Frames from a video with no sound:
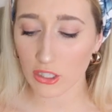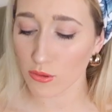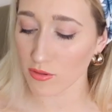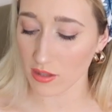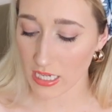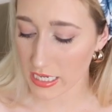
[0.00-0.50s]

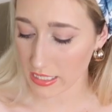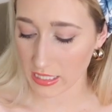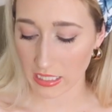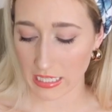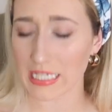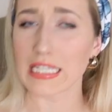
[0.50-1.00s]
cute
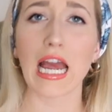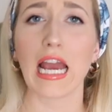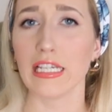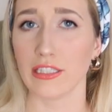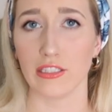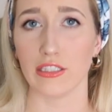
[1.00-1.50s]
things to
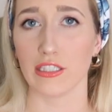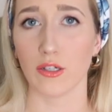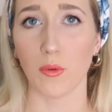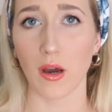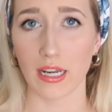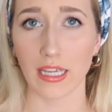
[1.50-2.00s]
entice you
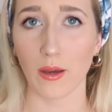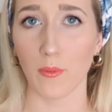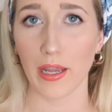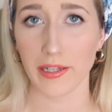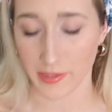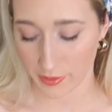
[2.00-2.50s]
to want to
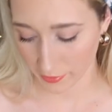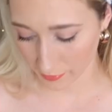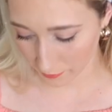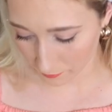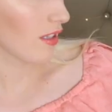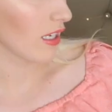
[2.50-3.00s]
get wasted.
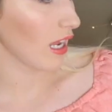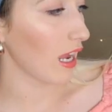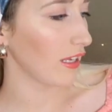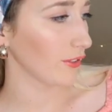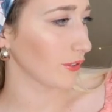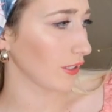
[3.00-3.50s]

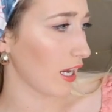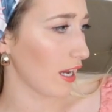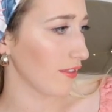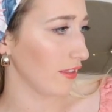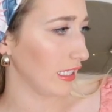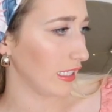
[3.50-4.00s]
I also
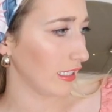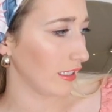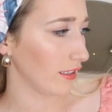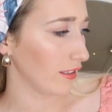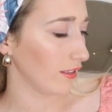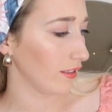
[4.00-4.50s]
got
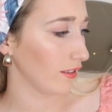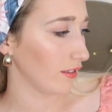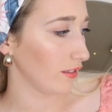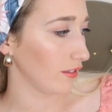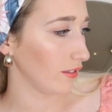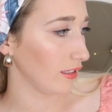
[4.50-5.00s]
the
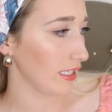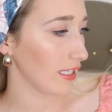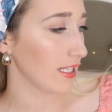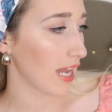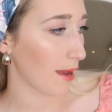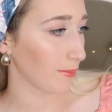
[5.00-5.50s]

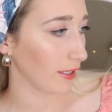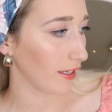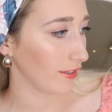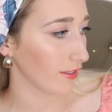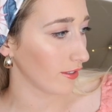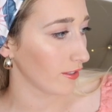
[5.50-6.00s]
these
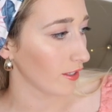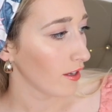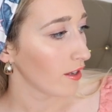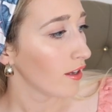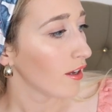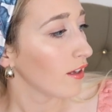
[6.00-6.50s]
napkins.
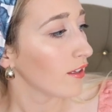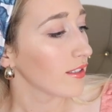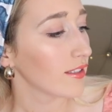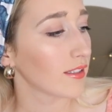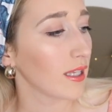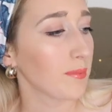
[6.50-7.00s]

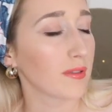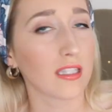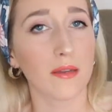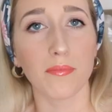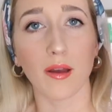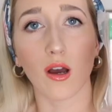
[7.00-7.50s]
Sip
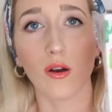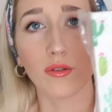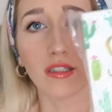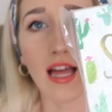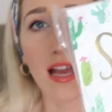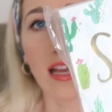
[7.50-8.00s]
sip ole